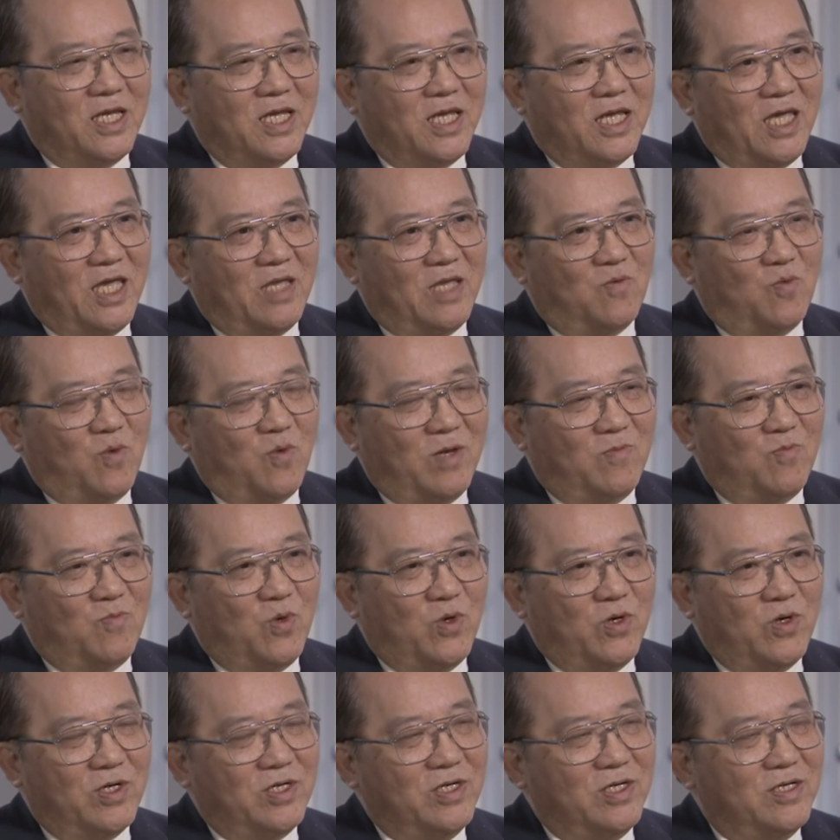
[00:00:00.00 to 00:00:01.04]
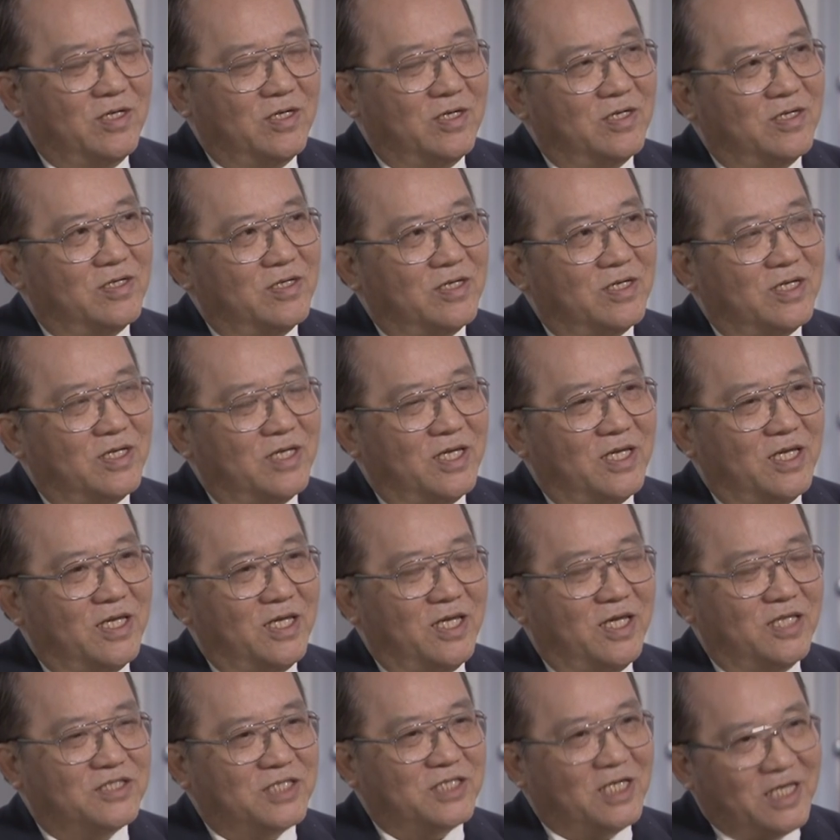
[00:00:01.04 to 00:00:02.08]
and one more,
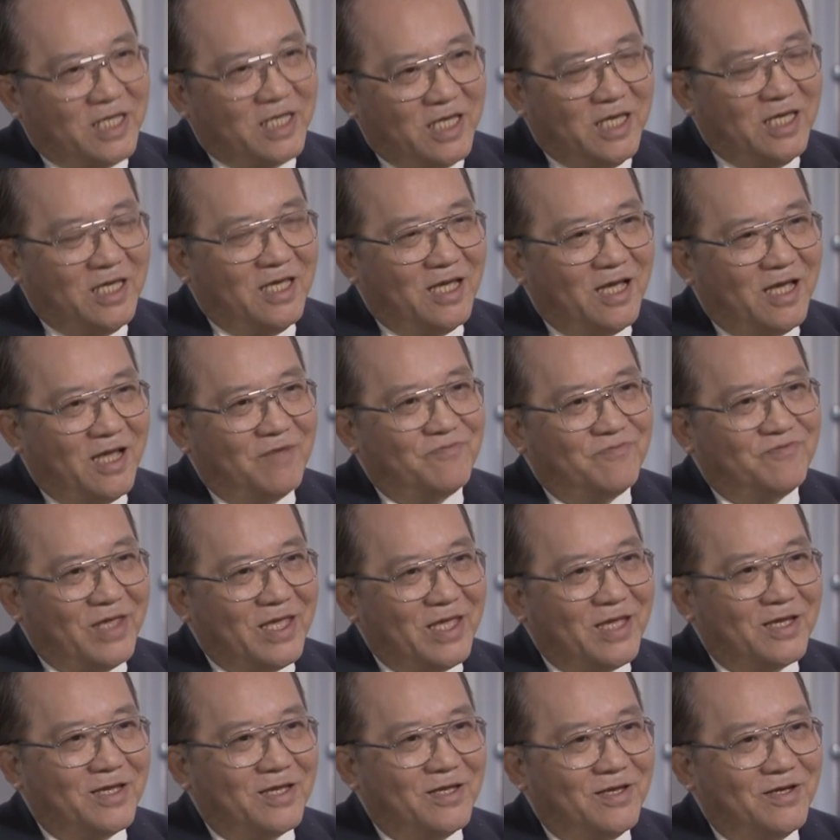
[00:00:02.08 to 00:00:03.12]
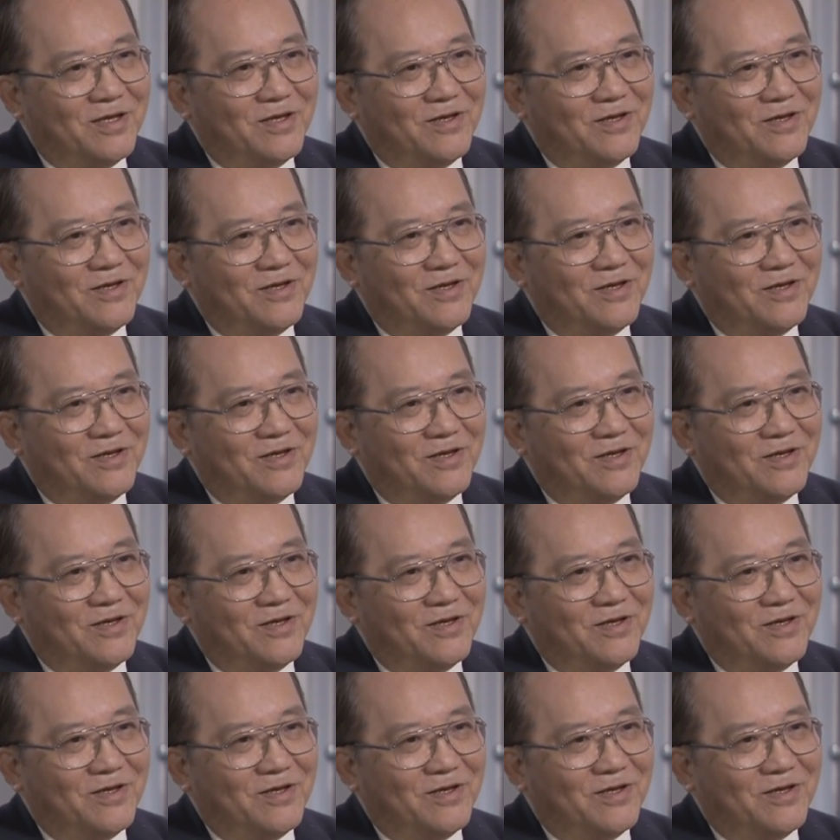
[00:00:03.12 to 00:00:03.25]
Italy, I think.